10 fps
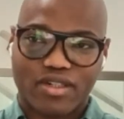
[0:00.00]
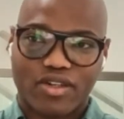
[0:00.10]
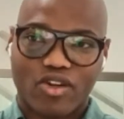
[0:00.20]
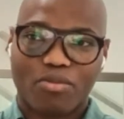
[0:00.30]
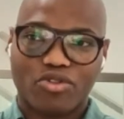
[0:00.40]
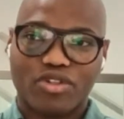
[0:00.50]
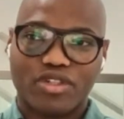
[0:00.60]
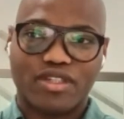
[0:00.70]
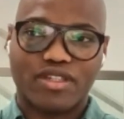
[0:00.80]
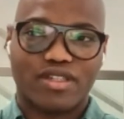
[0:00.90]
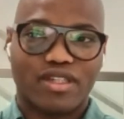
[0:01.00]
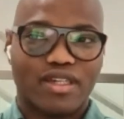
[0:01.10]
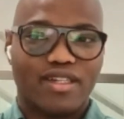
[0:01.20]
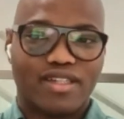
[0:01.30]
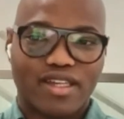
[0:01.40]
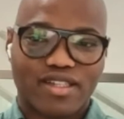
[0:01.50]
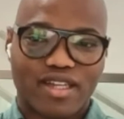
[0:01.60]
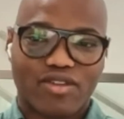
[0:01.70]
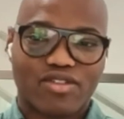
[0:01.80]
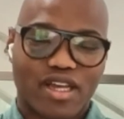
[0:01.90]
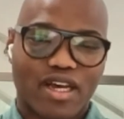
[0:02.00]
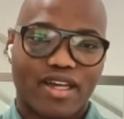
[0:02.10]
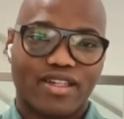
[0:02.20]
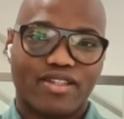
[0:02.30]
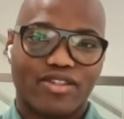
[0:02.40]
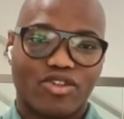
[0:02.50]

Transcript: and opportunities just outside,